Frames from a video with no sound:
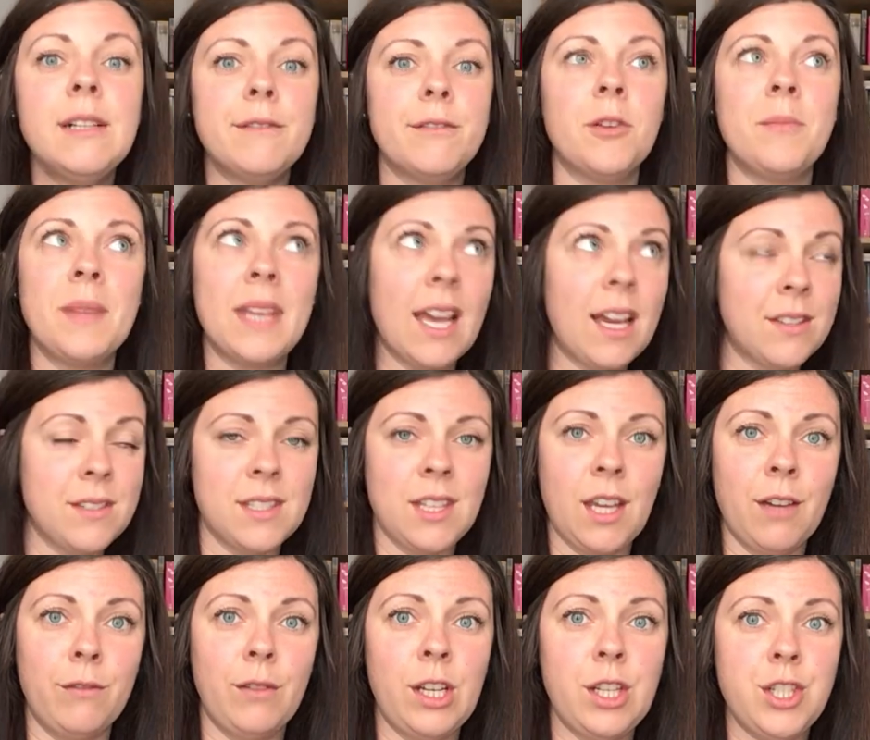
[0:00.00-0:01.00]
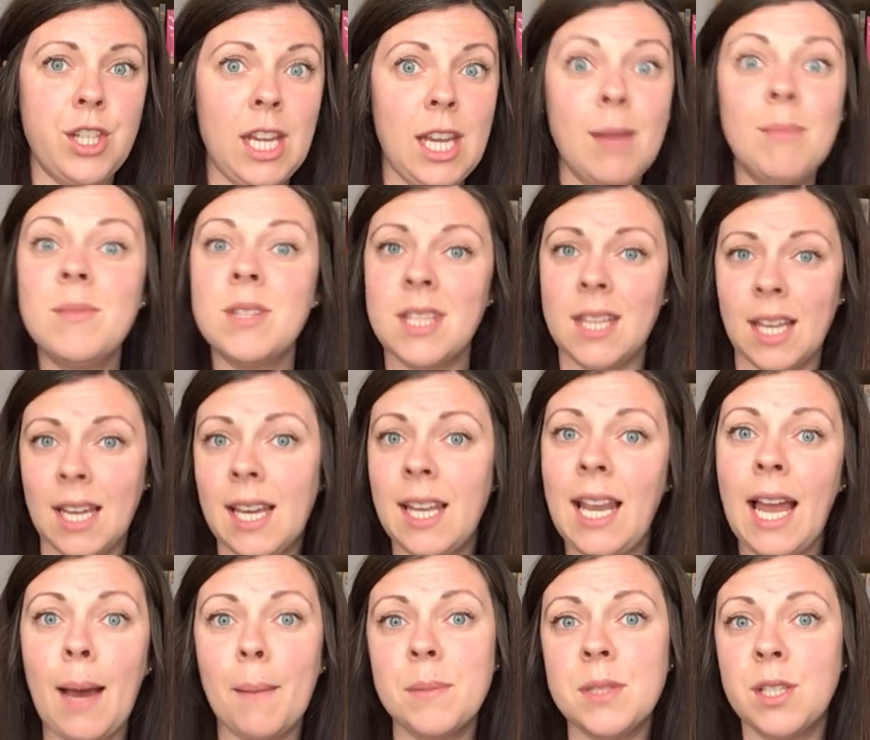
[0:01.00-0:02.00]
from the Ancien Regime to the
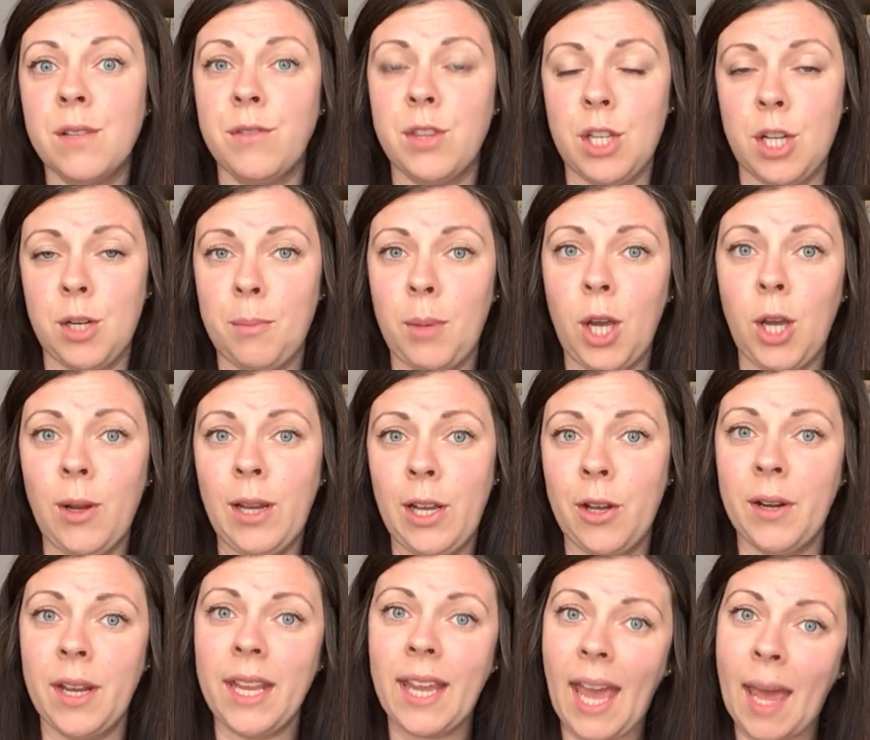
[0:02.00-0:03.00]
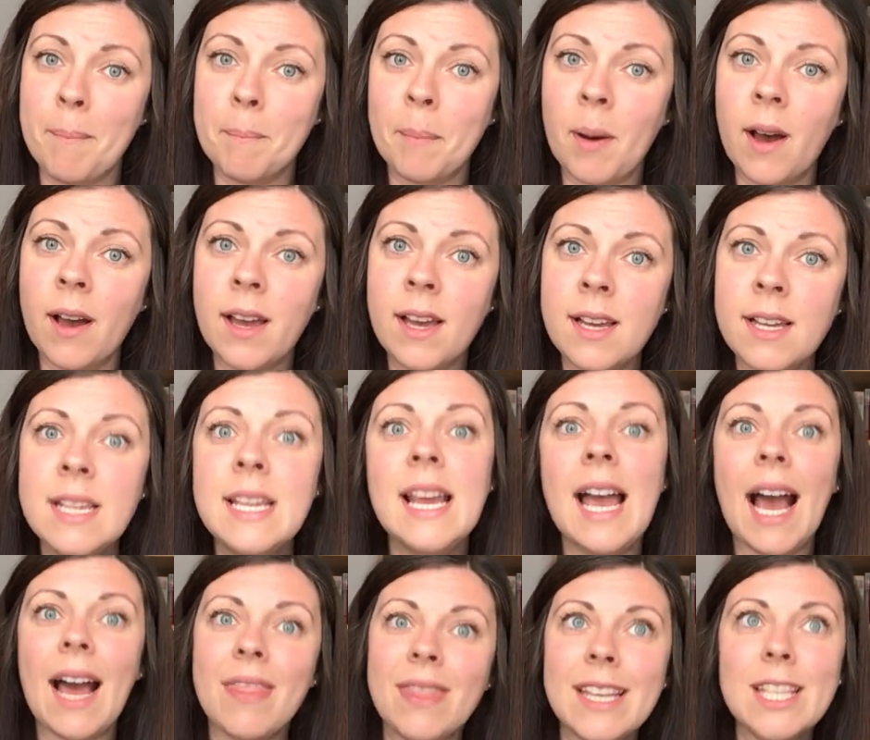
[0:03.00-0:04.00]
collapse of the Napoleonic Empire,
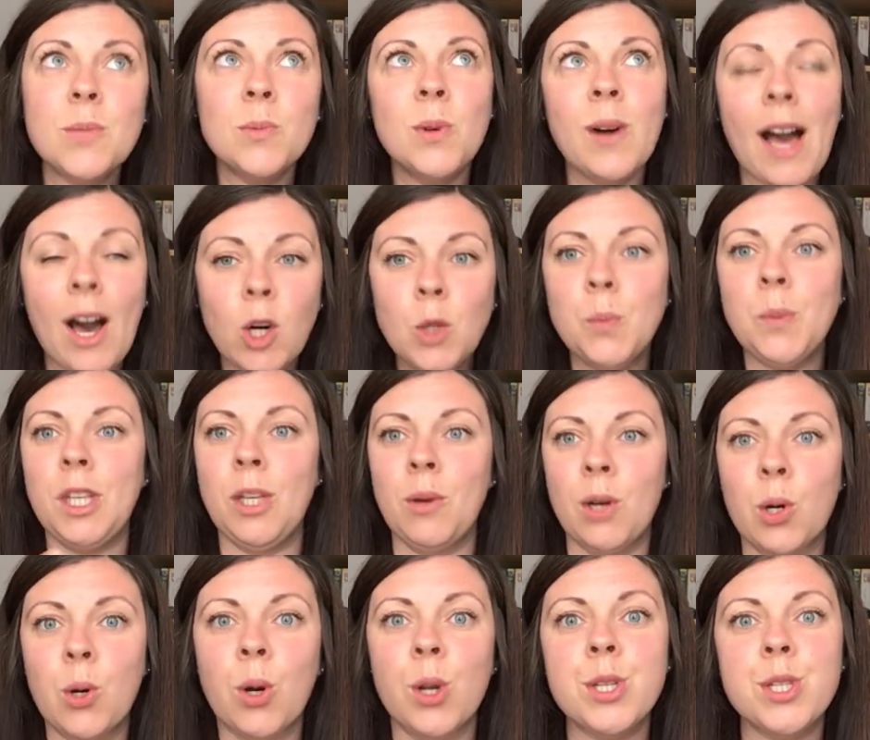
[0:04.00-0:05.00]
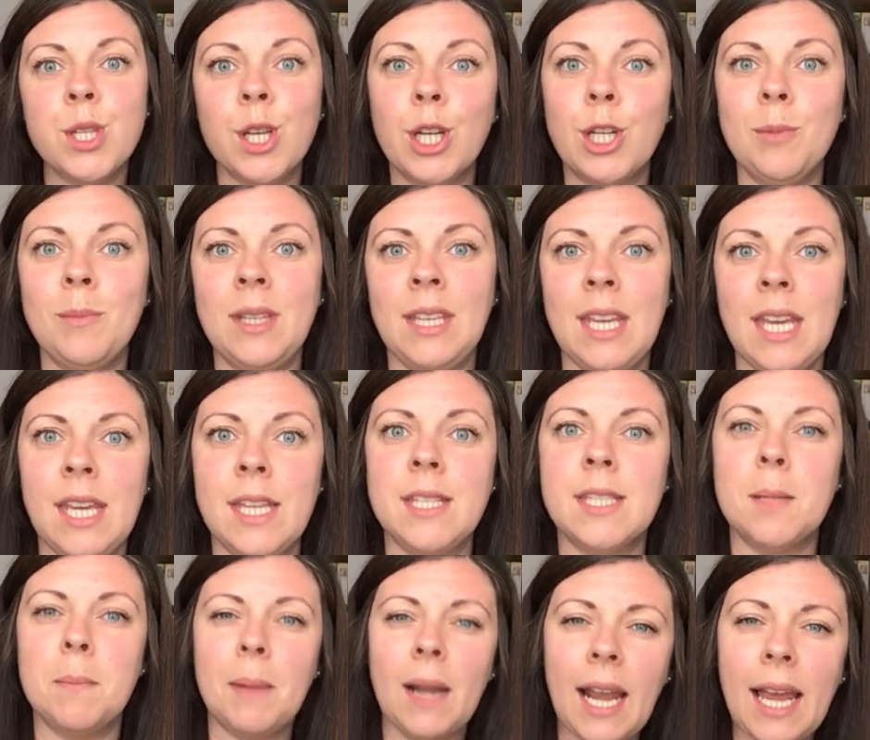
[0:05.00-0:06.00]
and this will help you across the coming years
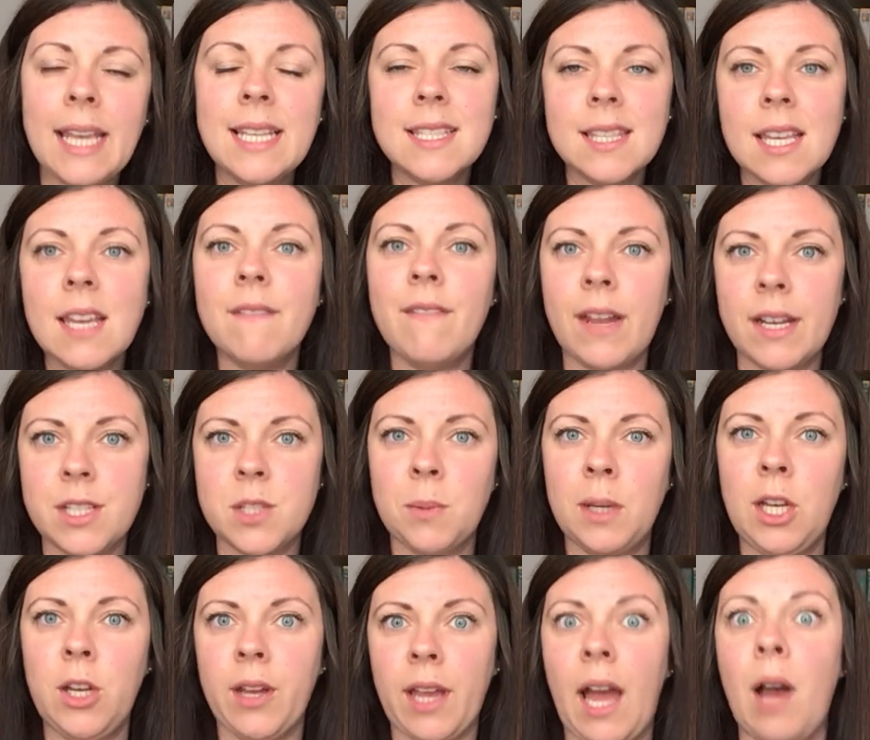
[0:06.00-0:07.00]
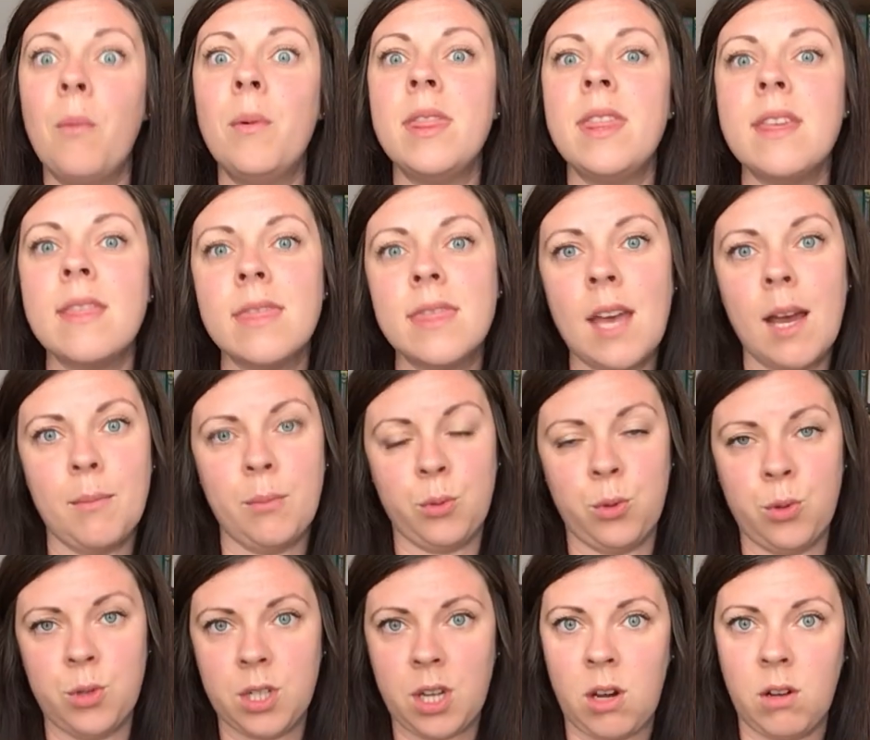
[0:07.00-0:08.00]
to place the events we look at within that
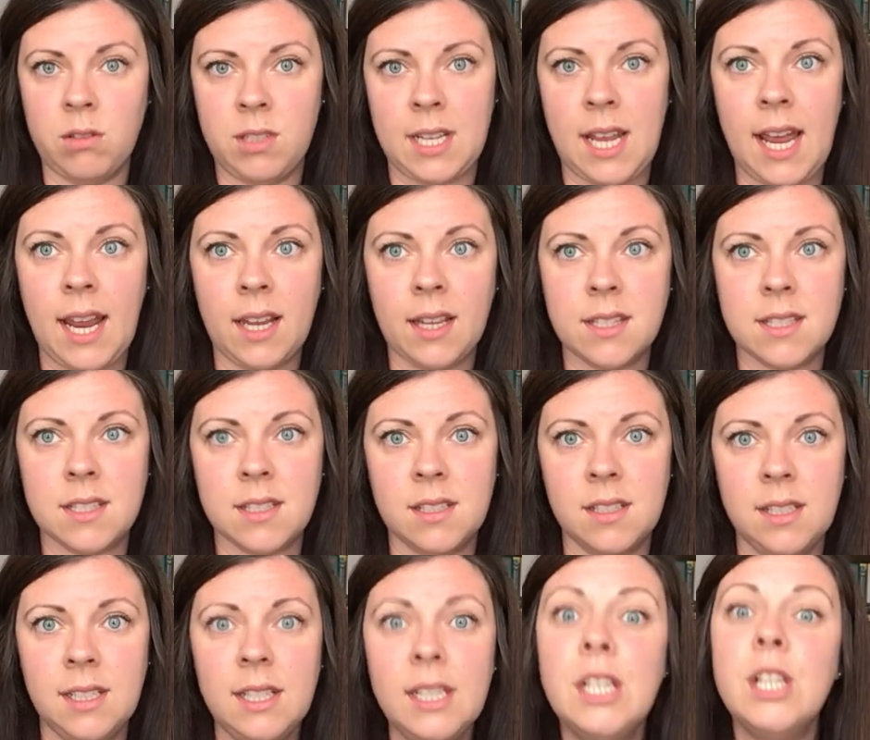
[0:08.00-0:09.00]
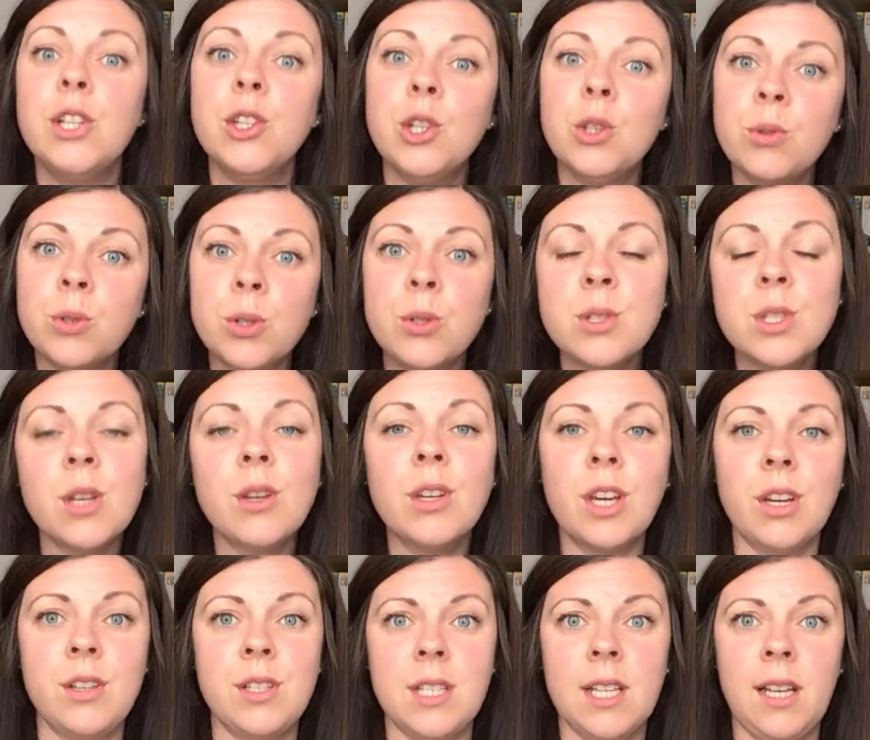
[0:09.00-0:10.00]
broad context. You're also
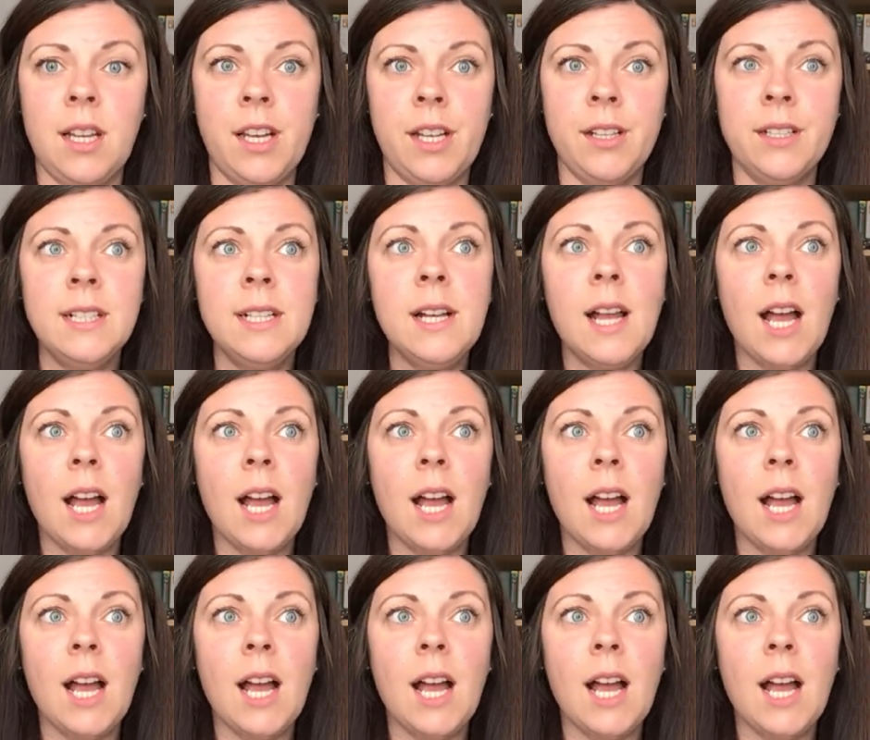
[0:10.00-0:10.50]
going to learn